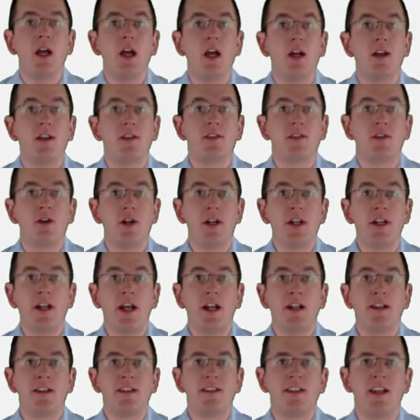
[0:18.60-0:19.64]
A solid
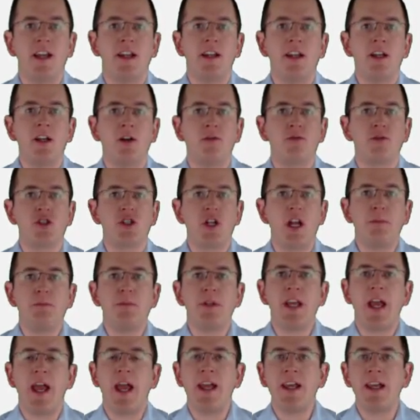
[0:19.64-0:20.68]
understanding of
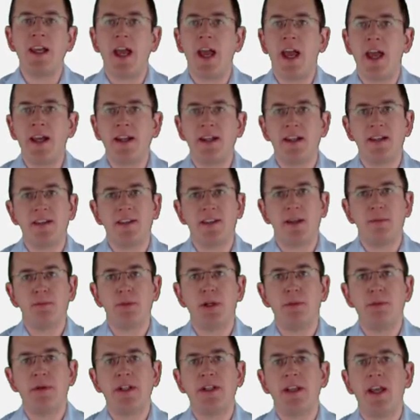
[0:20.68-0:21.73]
JPA and its
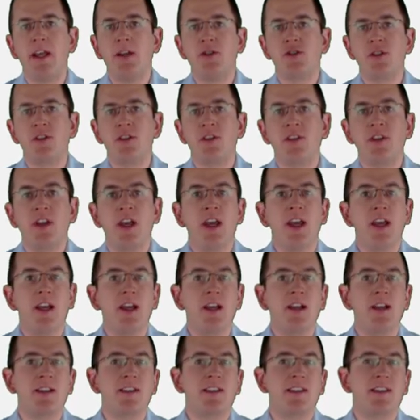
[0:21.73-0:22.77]
implementations
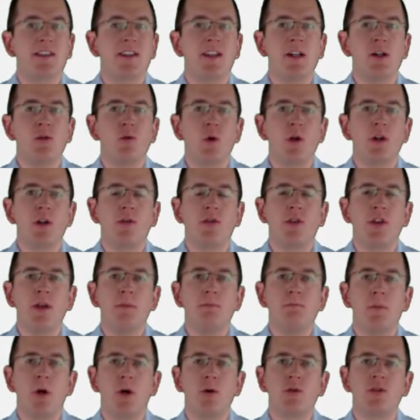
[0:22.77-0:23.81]
is still one of the
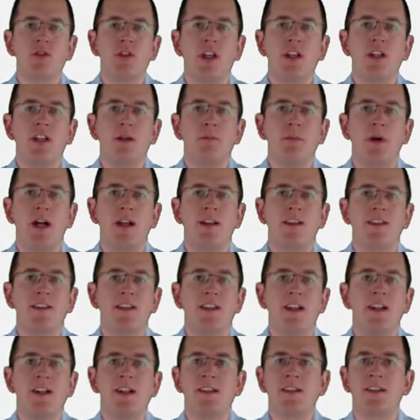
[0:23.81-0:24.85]
most in-demand
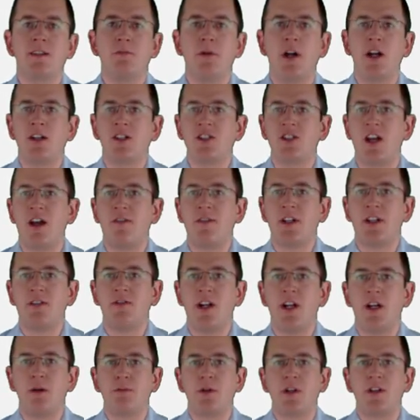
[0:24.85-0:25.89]
skills among Java
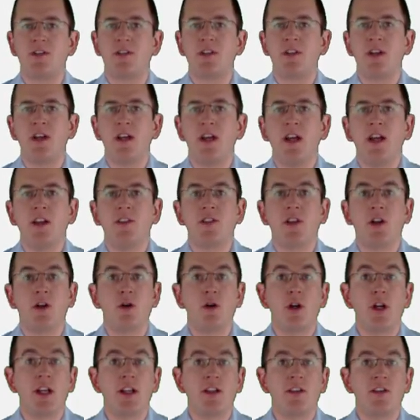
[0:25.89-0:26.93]
developers.
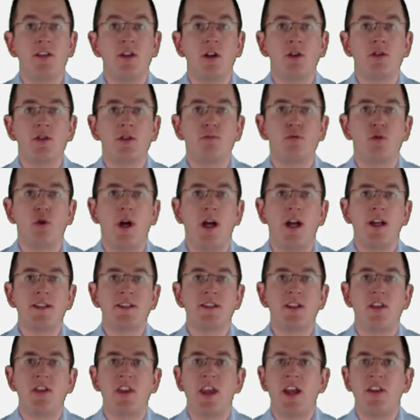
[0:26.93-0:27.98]
So it's no
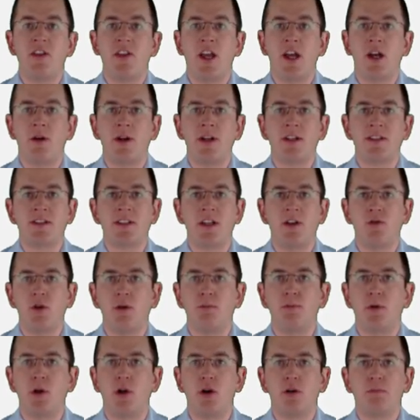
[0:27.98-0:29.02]
surprise that there are several
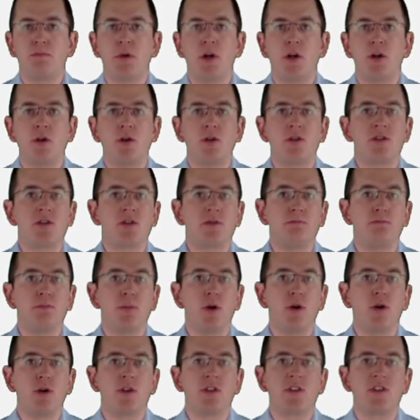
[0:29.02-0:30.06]
blog posts,
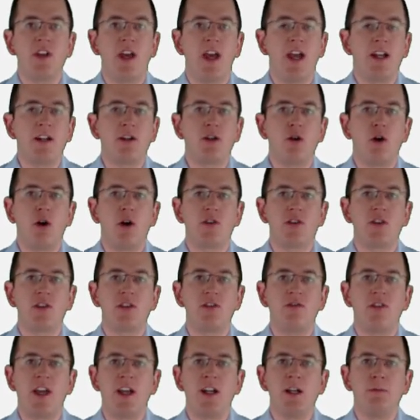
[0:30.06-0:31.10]
books, and courses
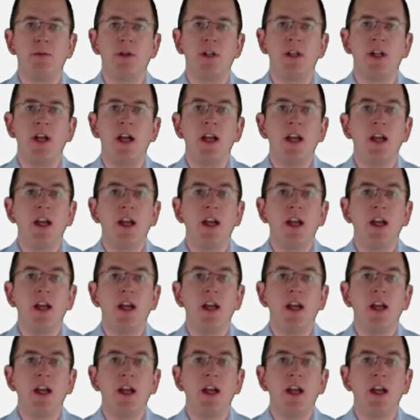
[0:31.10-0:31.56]
available